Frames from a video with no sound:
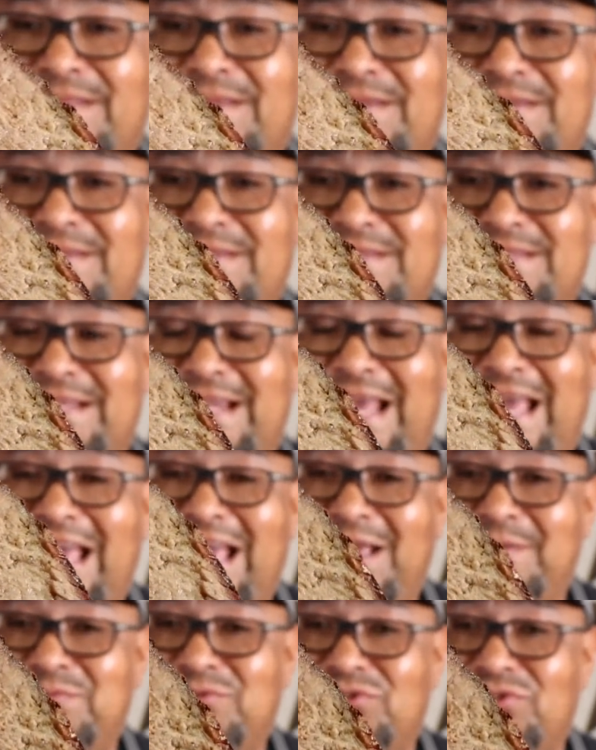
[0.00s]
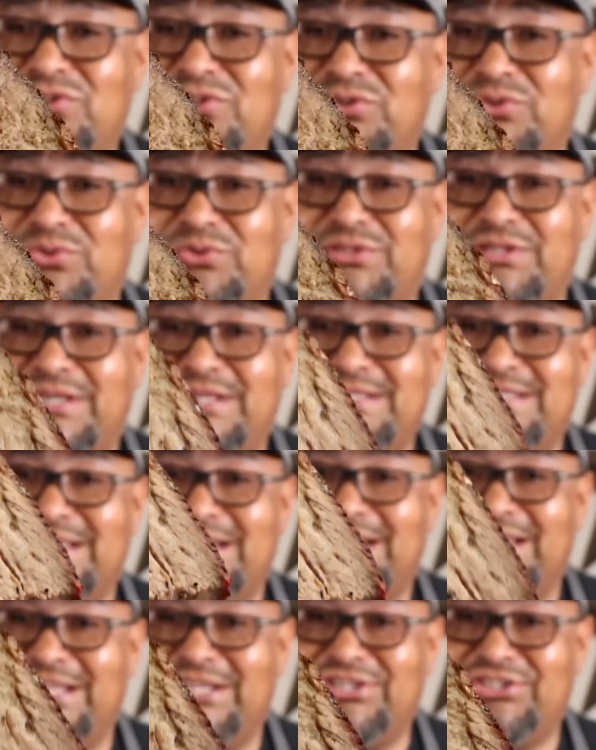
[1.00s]
This is an absolute
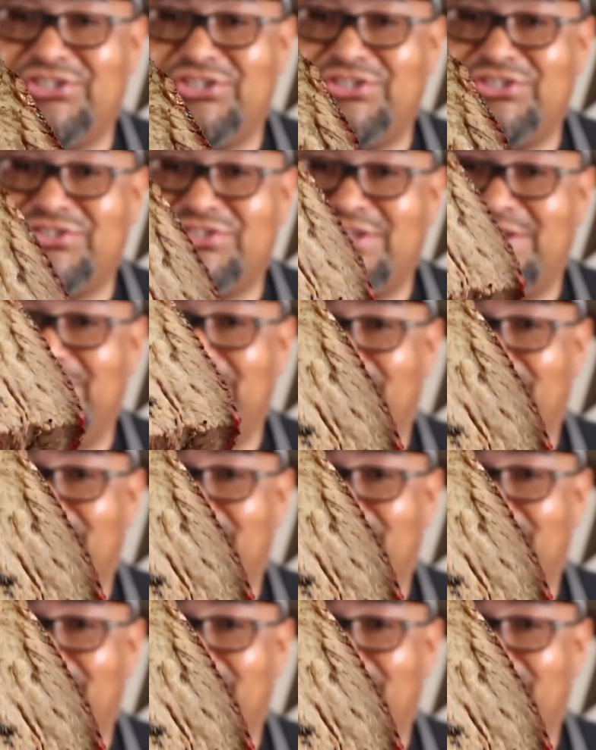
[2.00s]
delicious